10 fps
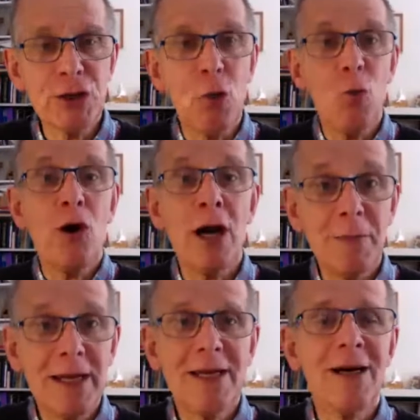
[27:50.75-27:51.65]
The word
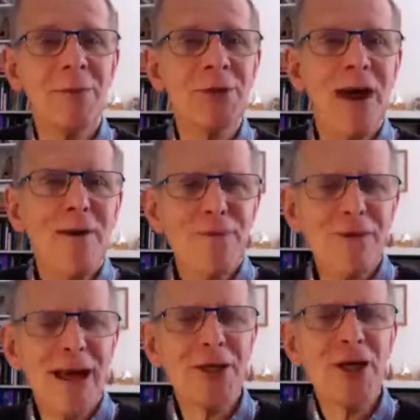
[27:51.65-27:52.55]
becomes
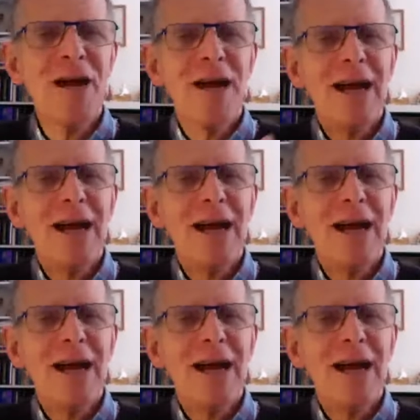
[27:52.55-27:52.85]
flesh.